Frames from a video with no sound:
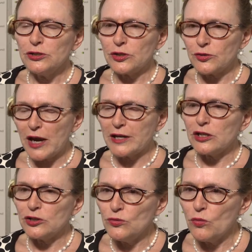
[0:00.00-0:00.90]
to create
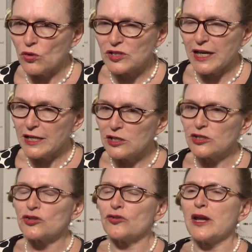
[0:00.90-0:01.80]
a new water
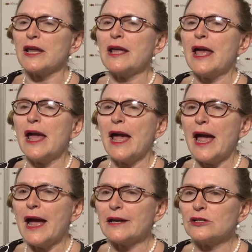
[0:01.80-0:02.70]
industry
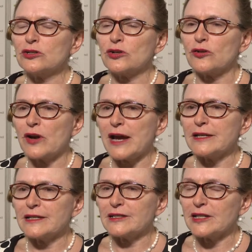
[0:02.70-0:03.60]
and to
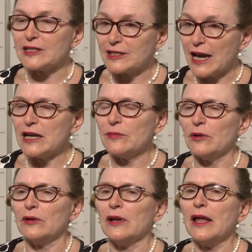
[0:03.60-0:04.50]
create a
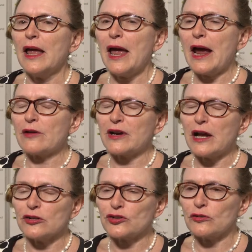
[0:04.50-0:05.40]
sustainable
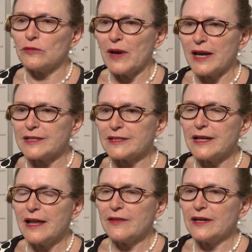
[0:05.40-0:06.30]
agricultural base
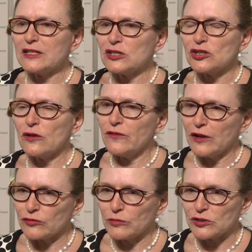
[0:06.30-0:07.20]
that isn't so
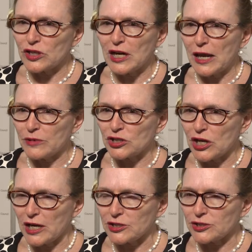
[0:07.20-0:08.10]
vulnerable to climate
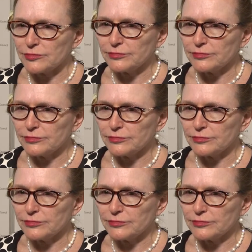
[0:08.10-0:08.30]
change.